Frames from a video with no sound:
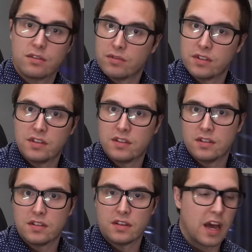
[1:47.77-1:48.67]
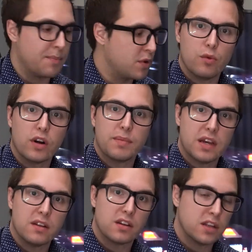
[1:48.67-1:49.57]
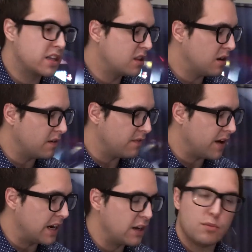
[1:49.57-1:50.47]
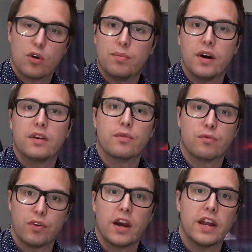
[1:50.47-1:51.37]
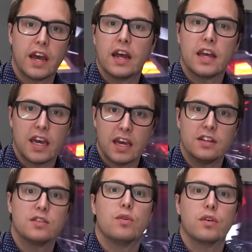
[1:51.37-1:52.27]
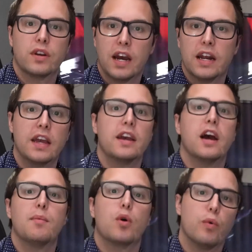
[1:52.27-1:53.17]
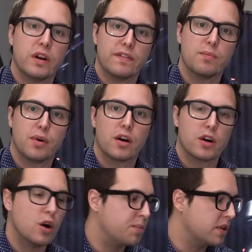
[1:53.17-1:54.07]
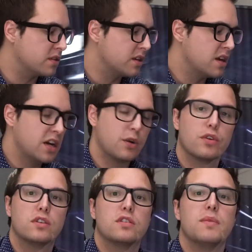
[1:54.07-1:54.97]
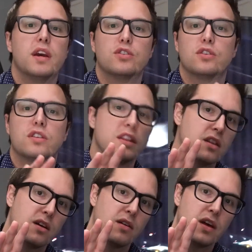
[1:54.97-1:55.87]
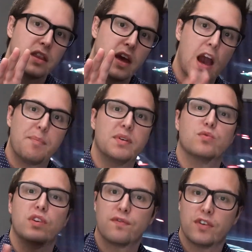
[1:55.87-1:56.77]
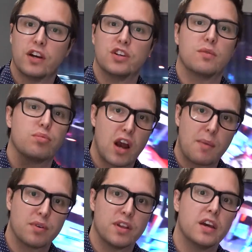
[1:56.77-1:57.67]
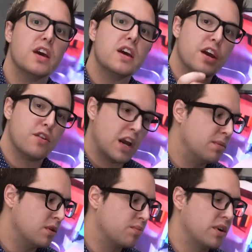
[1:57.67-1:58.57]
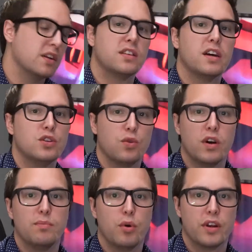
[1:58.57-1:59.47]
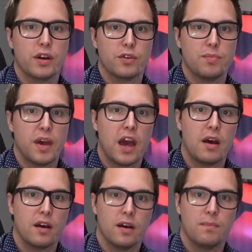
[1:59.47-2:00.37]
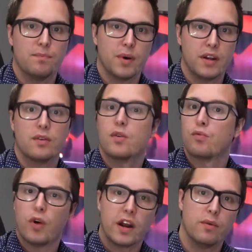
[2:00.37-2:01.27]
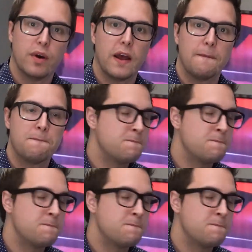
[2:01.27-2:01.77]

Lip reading: of the Resistance app. You want to be able to click the find out more button right at 8 or 9 a.m. or whenever the park opens in order to make sure that the app is refreshing properly and you're able to press that join boarding group button right away.